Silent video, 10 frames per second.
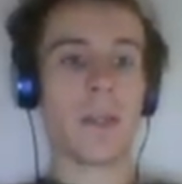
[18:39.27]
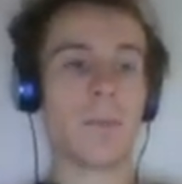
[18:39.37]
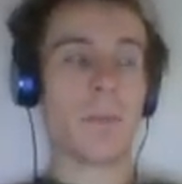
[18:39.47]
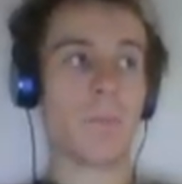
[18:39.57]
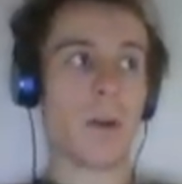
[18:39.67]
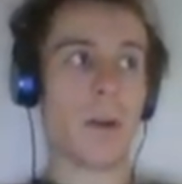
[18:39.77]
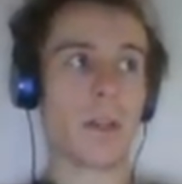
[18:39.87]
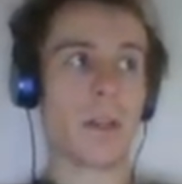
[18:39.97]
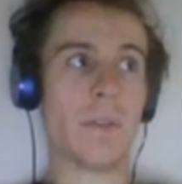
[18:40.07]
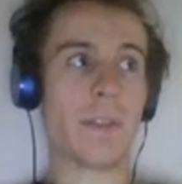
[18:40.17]
be
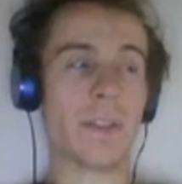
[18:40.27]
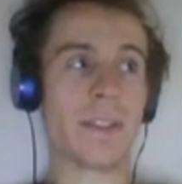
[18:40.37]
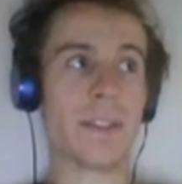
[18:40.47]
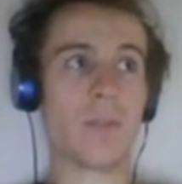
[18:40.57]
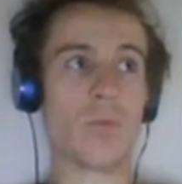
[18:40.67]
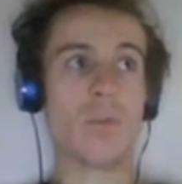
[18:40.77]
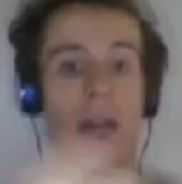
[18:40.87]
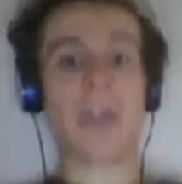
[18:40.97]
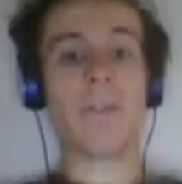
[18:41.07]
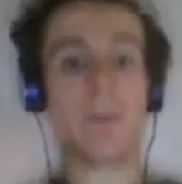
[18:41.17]
part of this. We'll
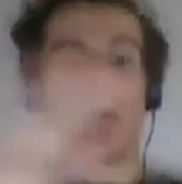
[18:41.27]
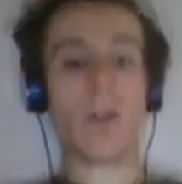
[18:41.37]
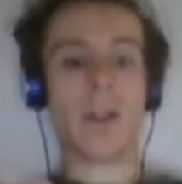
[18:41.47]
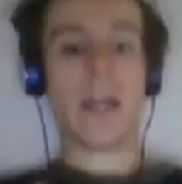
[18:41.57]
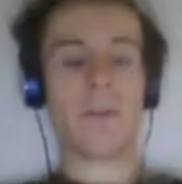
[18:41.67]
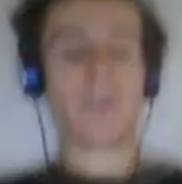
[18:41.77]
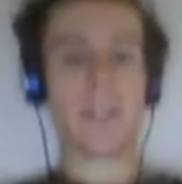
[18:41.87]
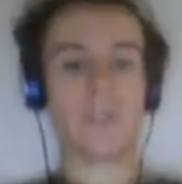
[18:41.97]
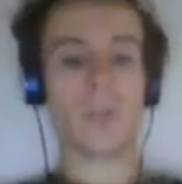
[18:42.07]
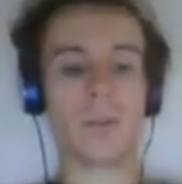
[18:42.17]
have them all have a
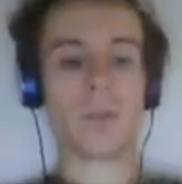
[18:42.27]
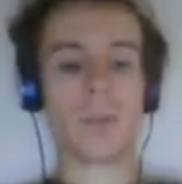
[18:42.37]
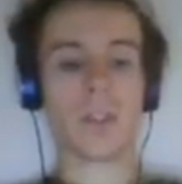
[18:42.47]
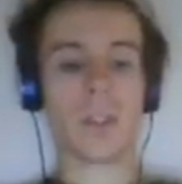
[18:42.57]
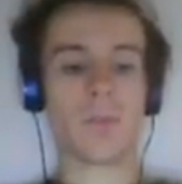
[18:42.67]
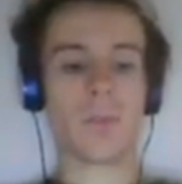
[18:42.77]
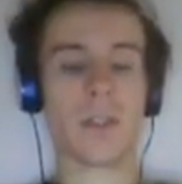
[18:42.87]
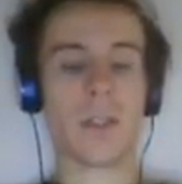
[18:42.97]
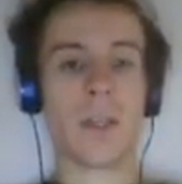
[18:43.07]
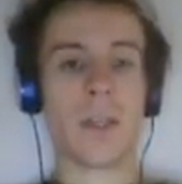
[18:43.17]
central
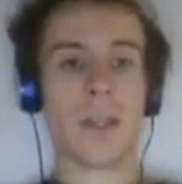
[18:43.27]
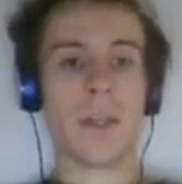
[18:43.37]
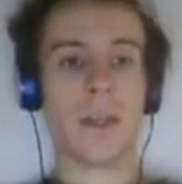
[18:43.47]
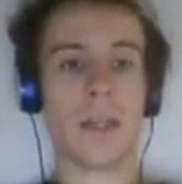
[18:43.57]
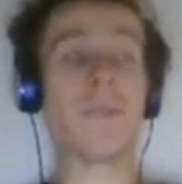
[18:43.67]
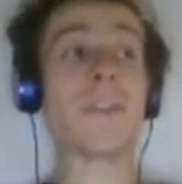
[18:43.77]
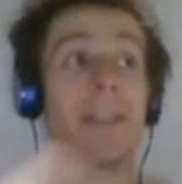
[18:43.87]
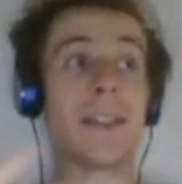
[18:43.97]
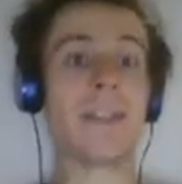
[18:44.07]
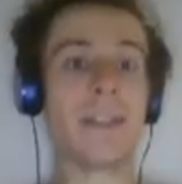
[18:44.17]
government. If it's
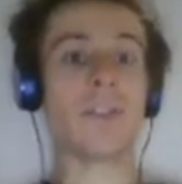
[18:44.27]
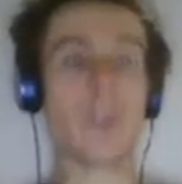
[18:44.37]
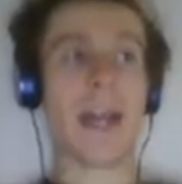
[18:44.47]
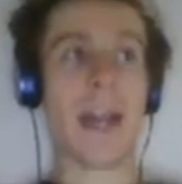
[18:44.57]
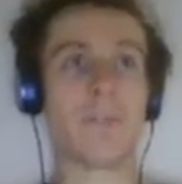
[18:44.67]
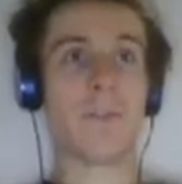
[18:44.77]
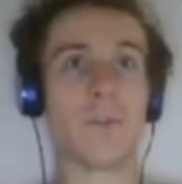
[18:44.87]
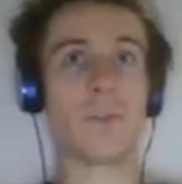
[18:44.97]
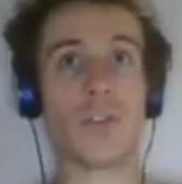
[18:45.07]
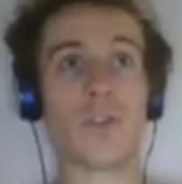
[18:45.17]
easy to
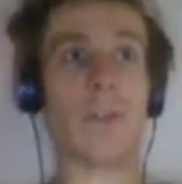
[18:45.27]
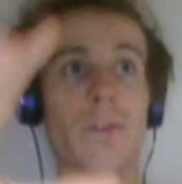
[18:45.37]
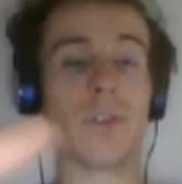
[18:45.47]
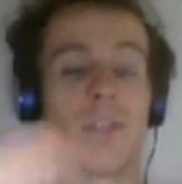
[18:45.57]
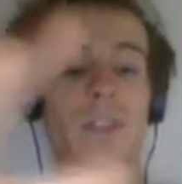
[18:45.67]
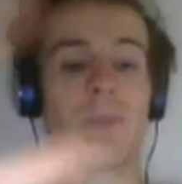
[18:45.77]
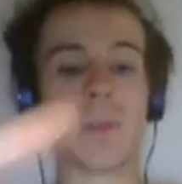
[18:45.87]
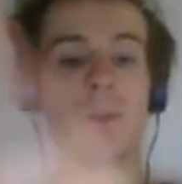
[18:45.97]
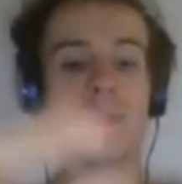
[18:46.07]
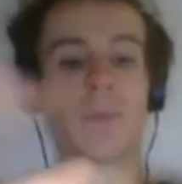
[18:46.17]
travel, for instance,
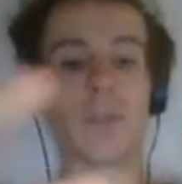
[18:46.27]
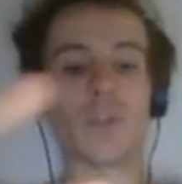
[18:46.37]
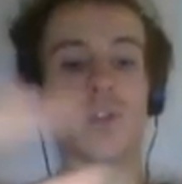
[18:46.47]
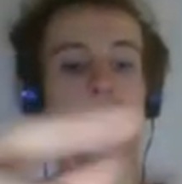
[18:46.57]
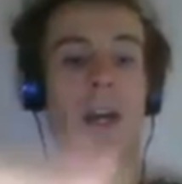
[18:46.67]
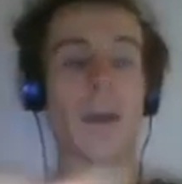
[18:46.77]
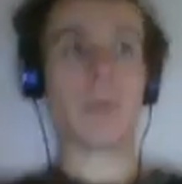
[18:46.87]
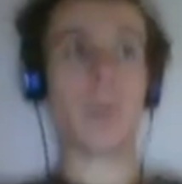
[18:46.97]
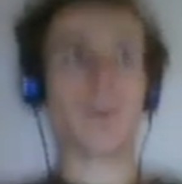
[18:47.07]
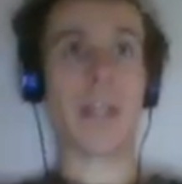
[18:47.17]
between two
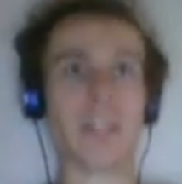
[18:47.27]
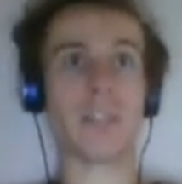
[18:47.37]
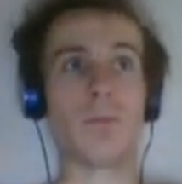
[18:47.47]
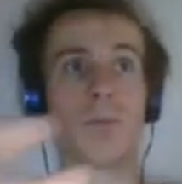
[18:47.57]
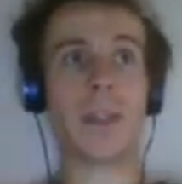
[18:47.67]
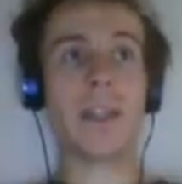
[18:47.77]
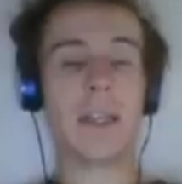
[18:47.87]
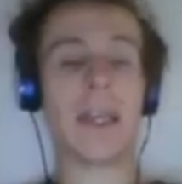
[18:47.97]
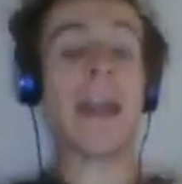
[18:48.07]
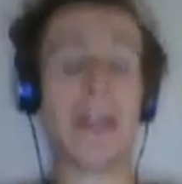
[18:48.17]
habitable planets
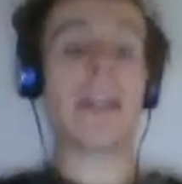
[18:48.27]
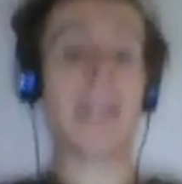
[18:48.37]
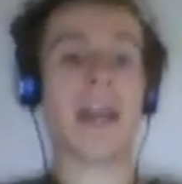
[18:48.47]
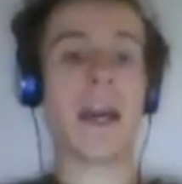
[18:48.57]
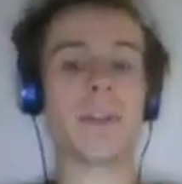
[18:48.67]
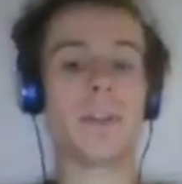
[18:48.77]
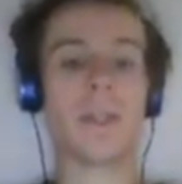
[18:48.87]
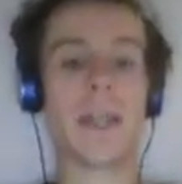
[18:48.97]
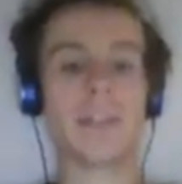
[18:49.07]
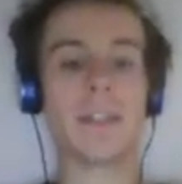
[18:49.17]
and inhabited
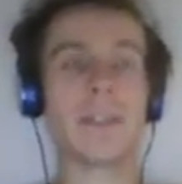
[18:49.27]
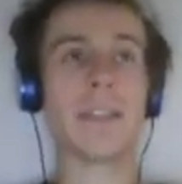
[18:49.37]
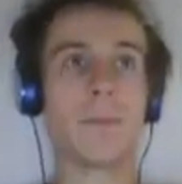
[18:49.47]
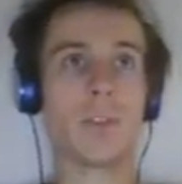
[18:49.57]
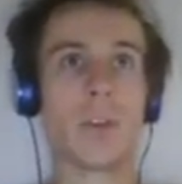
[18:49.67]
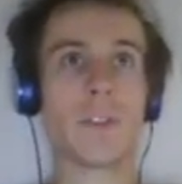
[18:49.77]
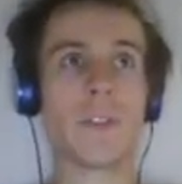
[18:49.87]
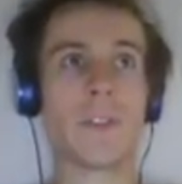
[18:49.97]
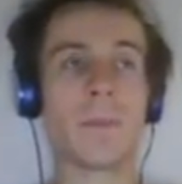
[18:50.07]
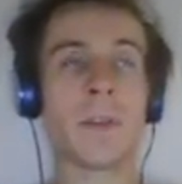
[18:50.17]
planets in the same star
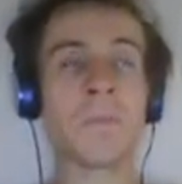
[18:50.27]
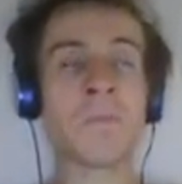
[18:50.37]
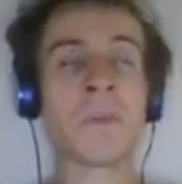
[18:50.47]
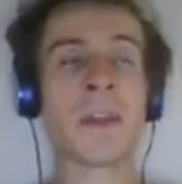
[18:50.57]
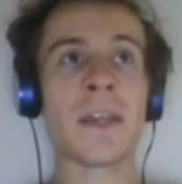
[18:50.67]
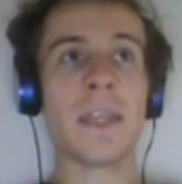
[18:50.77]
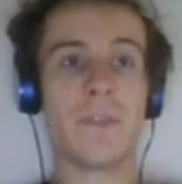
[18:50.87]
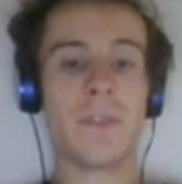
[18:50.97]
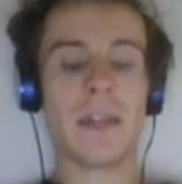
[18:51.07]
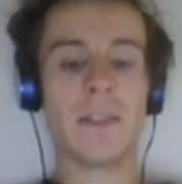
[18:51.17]
system,
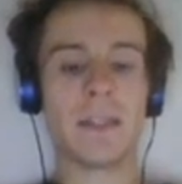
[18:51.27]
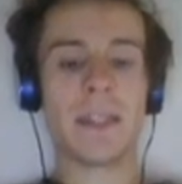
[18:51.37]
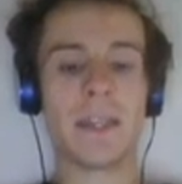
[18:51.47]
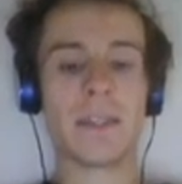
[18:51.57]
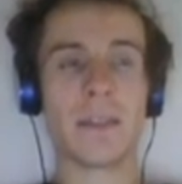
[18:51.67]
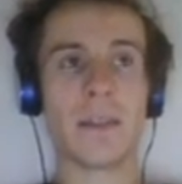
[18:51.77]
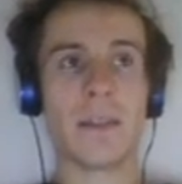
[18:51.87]
if that is the case,